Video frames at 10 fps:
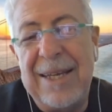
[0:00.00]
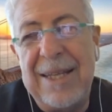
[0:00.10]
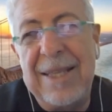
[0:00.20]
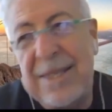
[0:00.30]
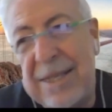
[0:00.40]

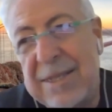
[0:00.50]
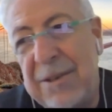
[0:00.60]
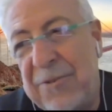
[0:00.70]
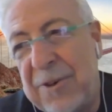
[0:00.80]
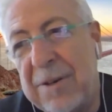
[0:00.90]
this is
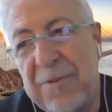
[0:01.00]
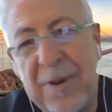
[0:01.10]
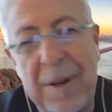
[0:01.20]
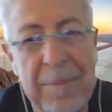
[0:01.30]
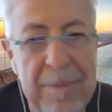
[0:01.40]
different
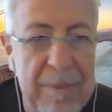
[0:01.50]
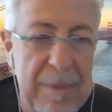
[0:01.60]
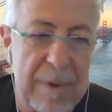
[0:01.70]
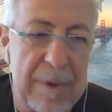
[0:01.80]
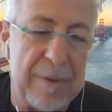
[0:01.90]
from
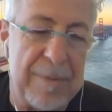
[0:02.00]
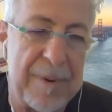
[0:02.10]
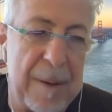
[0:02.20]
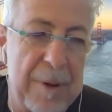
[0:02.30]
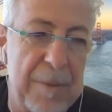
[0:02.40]
the
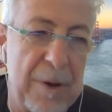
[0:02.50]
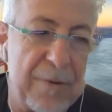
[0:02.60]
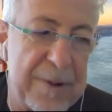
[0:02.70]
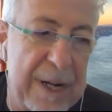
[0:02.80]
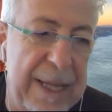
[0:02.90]
problem
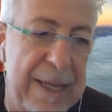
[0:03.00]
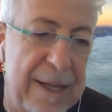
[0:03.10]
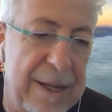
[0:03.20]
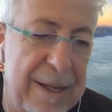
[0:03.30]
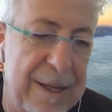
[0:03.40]
of
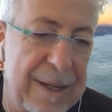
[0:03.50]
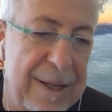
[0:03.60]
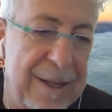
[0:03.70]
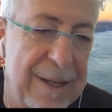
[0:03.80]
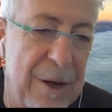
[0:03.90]
really
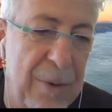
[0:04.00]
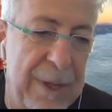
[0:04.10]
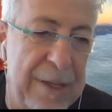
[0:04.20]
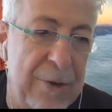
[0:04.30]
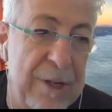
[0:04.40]

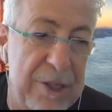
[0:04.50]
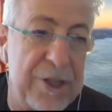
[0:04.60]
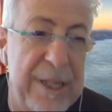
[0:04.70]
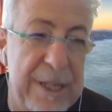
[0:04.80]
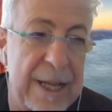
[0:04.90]
going to
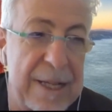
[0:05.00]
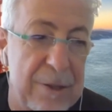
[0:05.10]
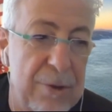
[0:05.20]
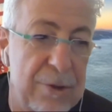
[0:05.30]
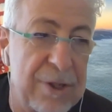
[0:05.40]
engineer a
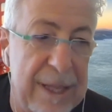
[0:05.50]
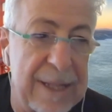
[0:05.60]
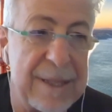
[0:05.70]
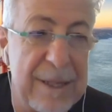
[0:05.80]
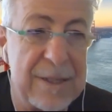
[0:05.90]
solution
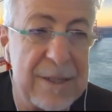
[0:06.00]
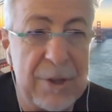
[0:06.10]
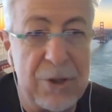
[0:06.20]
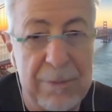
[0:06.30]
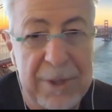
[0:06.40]
that is
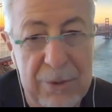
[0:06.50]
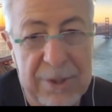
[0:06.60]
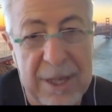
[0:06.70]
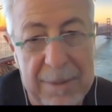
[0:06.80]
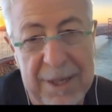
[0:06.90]
going to be
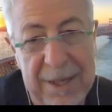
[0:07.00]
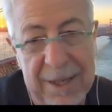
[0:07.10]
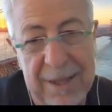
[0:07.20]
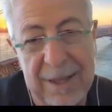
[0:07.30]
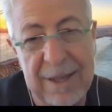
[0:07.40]
used
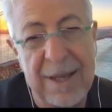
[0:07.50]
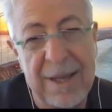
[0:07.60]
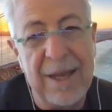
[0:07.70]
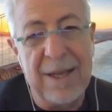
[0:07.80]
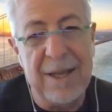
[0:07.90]
immediately.
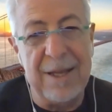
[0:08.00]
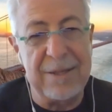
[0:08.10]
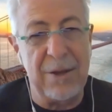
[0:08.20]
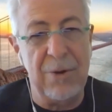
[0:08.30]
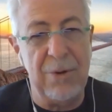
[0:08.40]

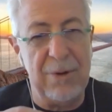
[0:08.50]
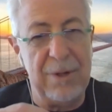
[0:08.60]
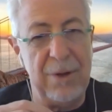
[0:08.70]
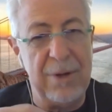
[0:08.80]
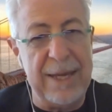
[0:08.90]
So
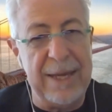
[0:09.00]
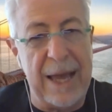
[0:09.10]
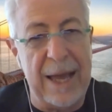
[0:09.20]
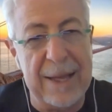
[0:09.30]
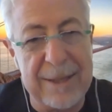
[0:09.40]
looking
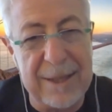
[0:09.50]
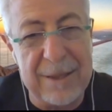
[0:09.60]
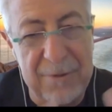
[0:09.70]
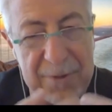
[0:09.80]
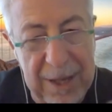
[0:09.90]
at
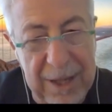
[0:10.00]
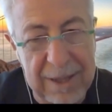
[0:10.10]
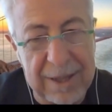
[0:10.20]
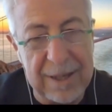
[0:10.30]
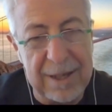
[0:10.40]
the field,